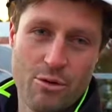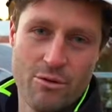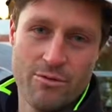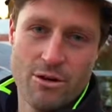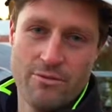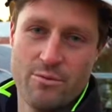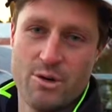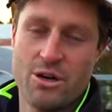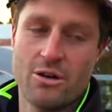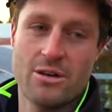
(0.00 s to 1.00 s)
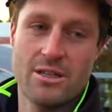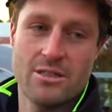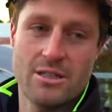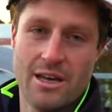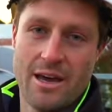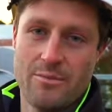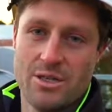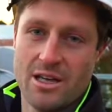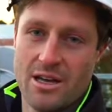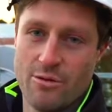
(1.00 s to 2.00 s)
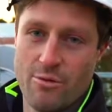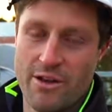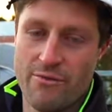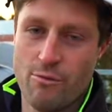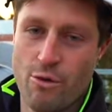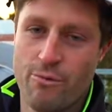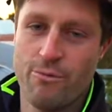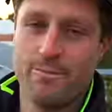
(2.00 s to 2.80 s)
will have gone from a concrete slab to ready for roof.